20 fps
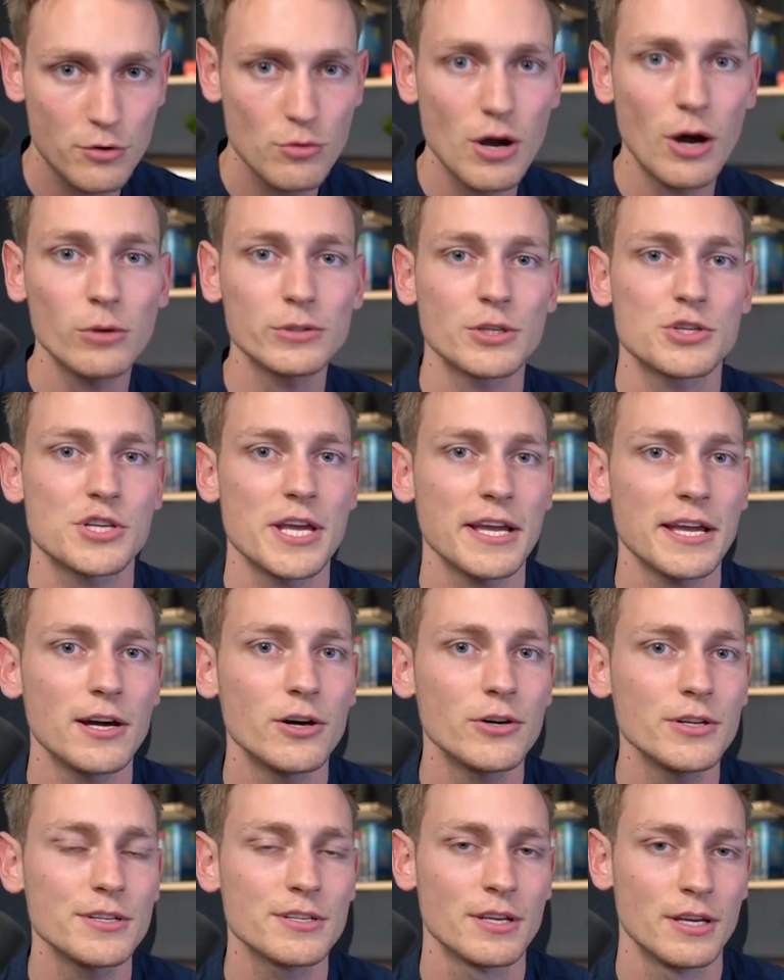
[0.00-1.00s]
throughout the
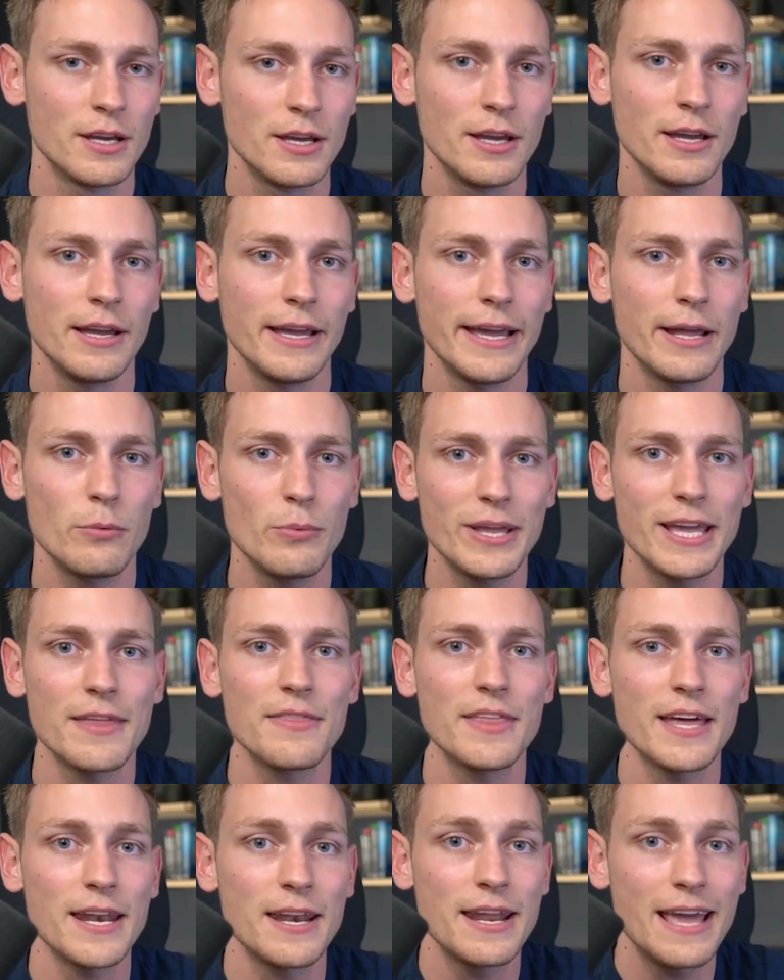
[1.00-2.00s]
checkout, and we
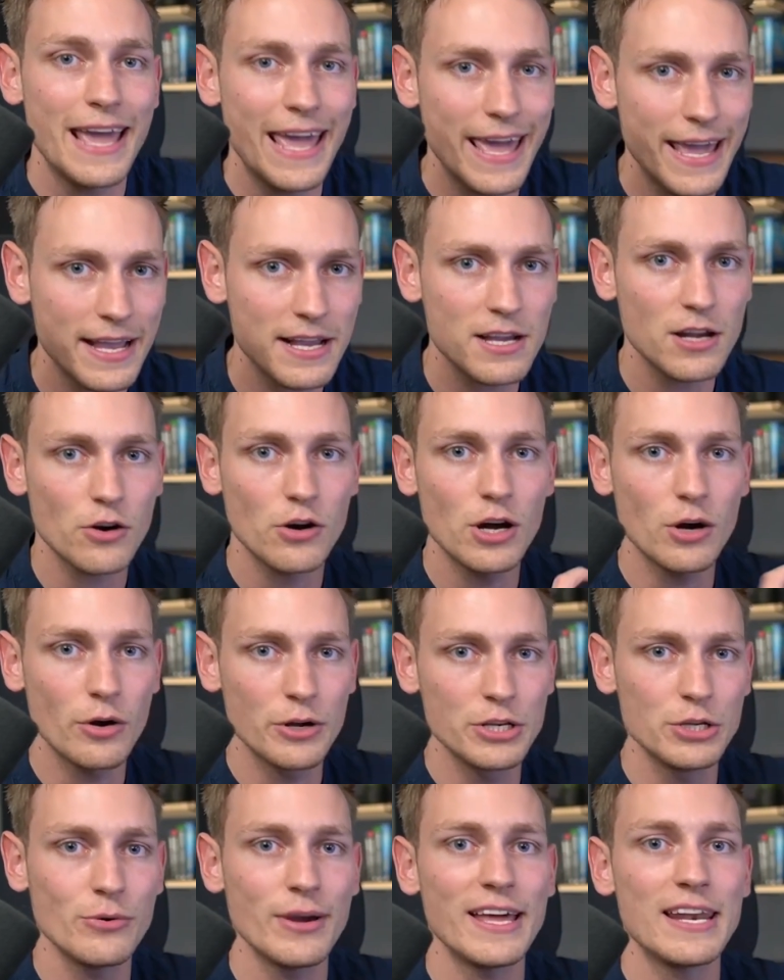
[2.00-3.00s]
can then anchor
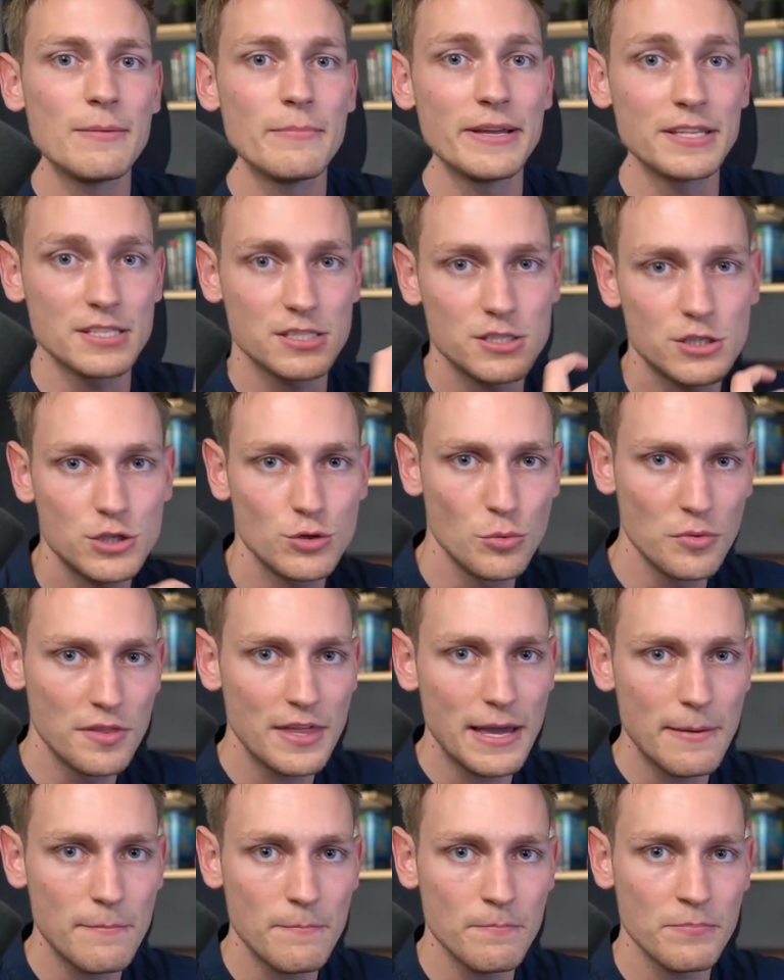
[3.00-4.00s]
our new elements to
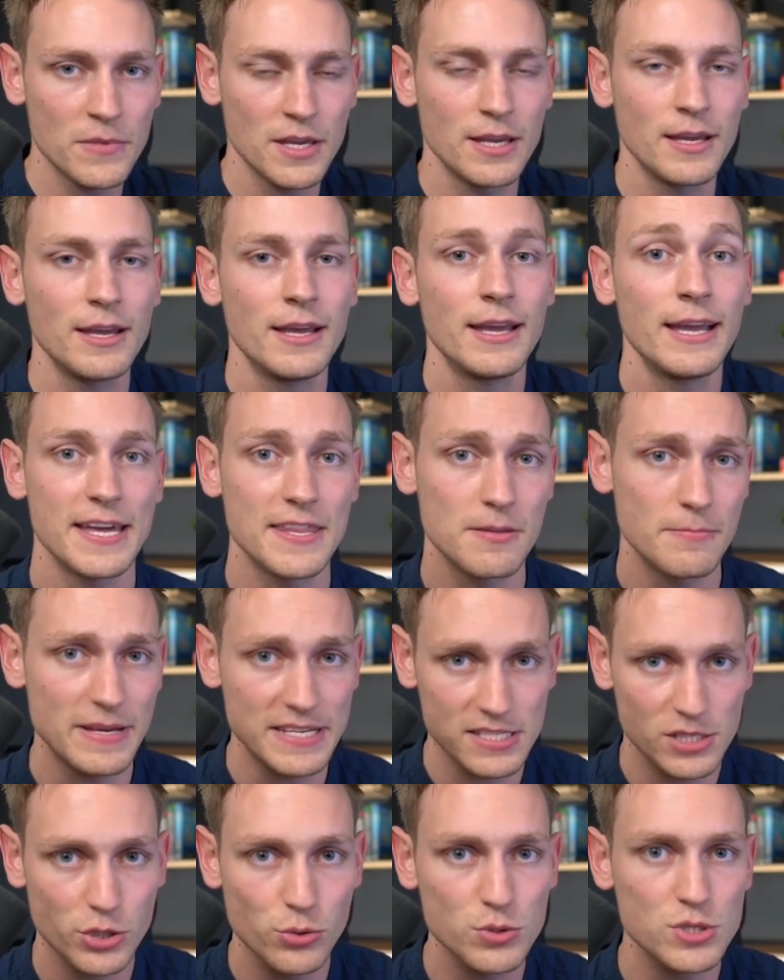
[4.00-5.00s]
them. And the
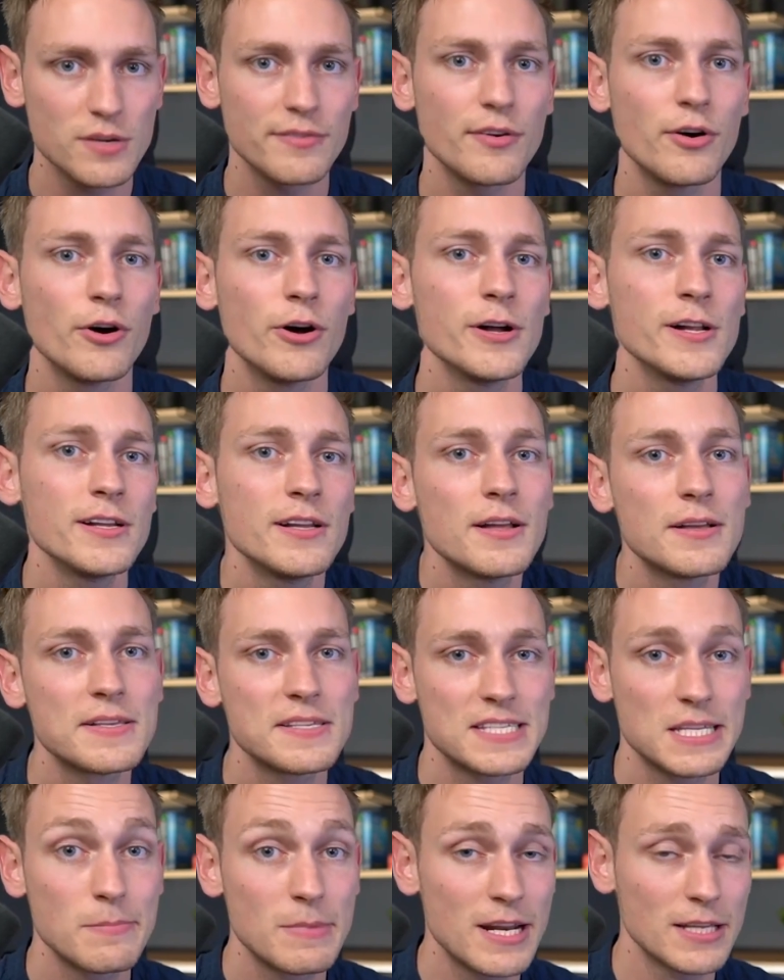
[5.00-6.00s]
best news of all,
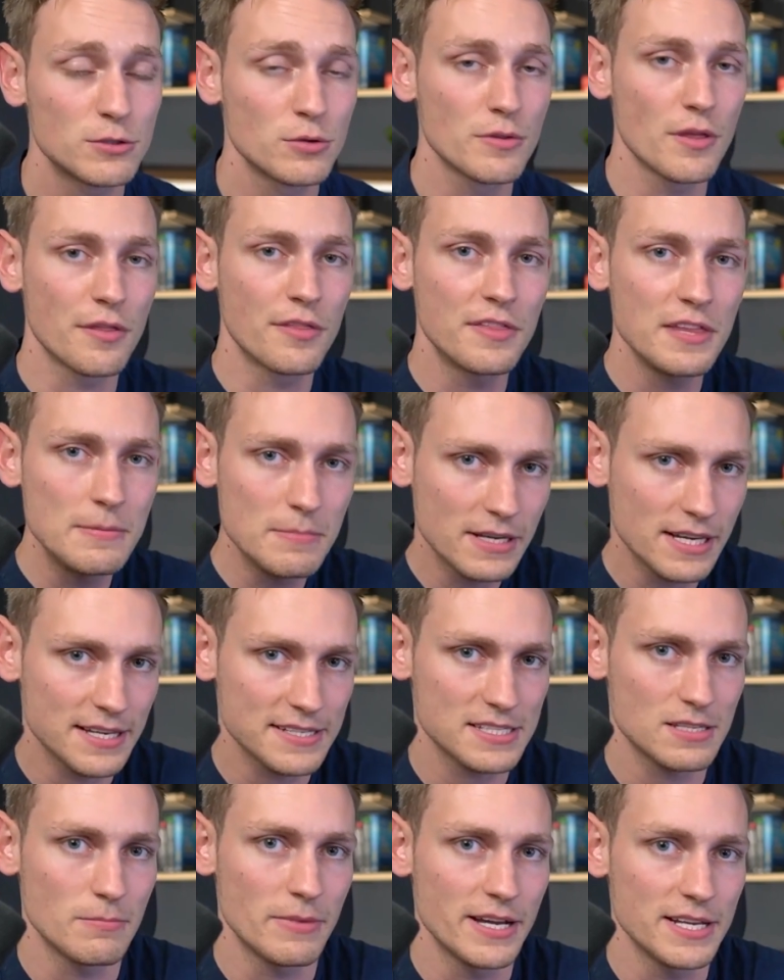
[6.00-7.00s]
similar to the theme
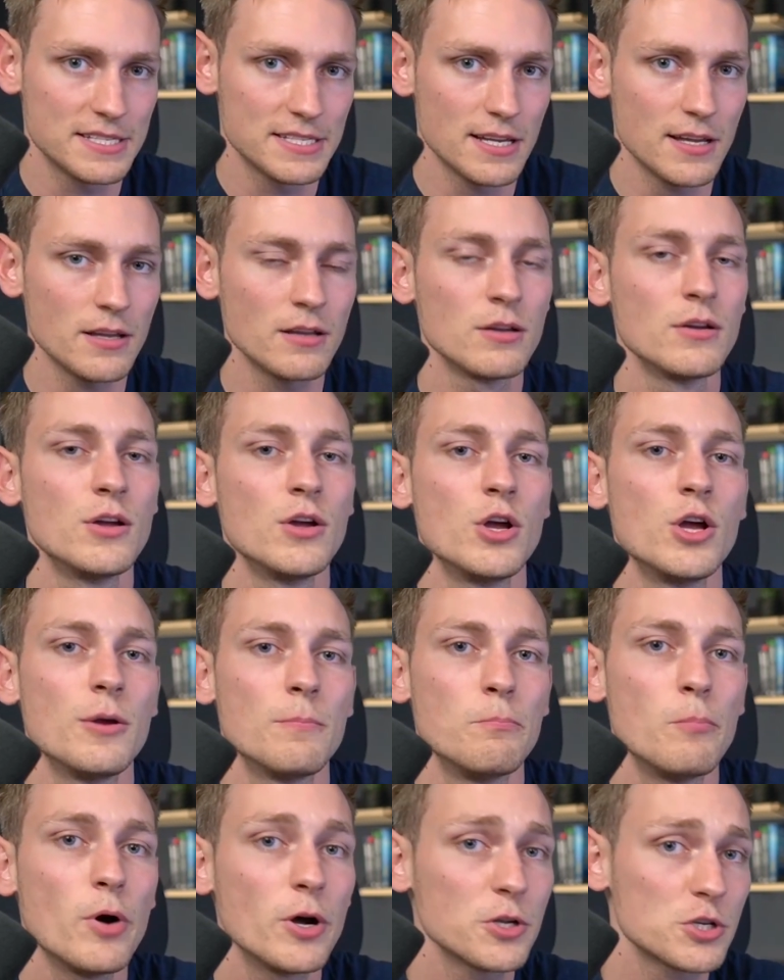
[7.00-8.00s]
customizer,
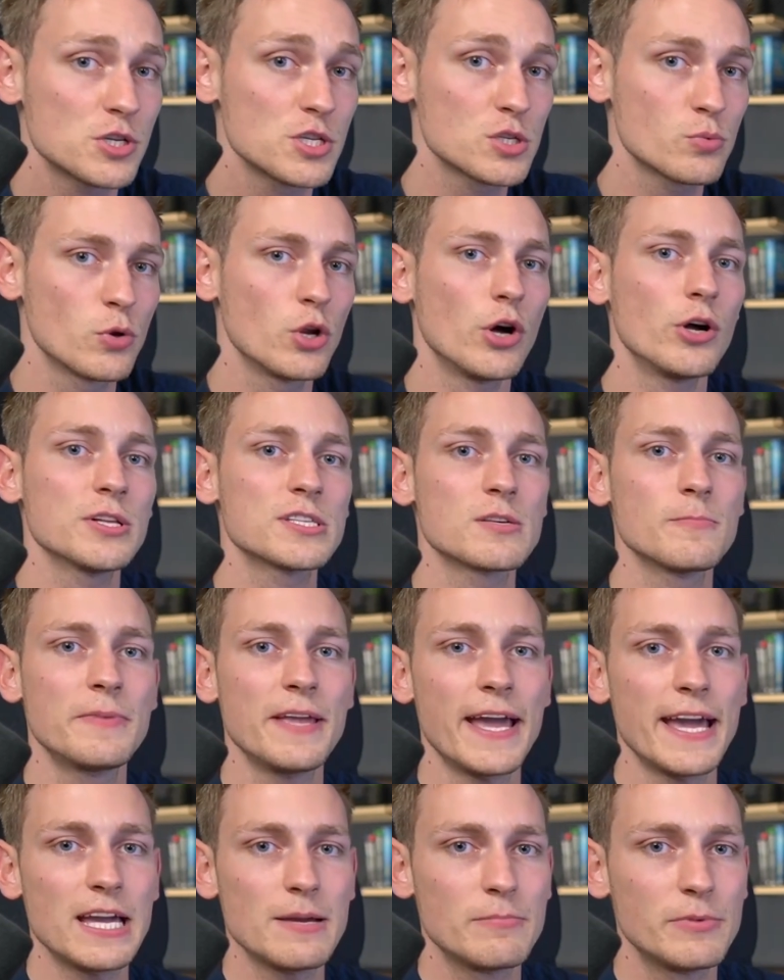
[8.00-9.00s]
merchants will also
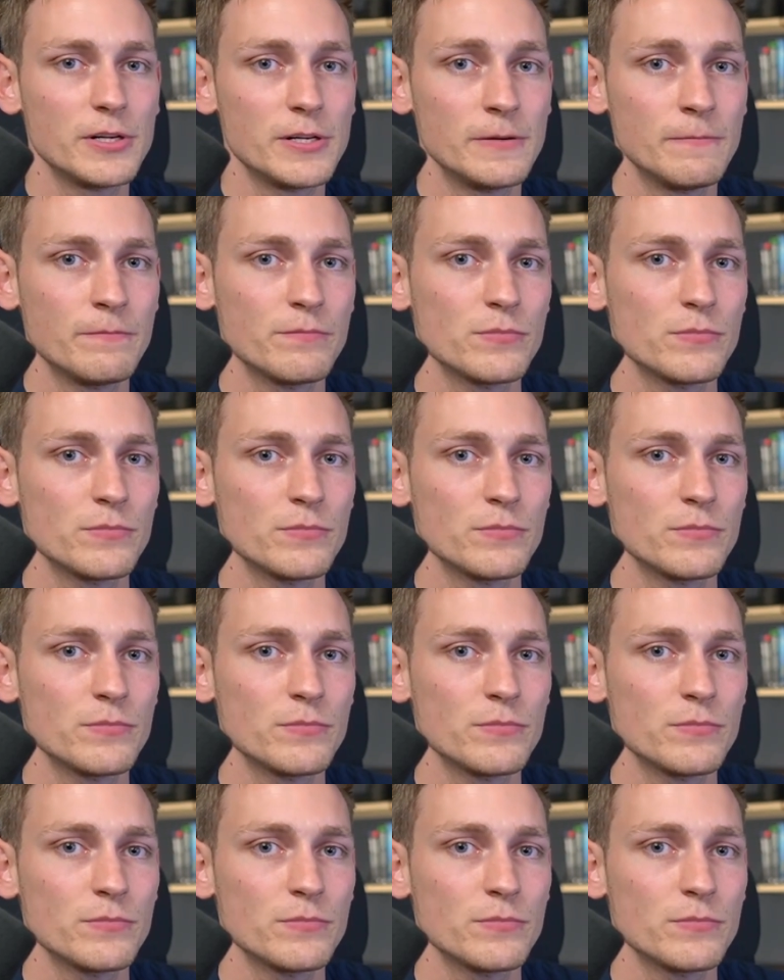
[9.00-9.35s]
be able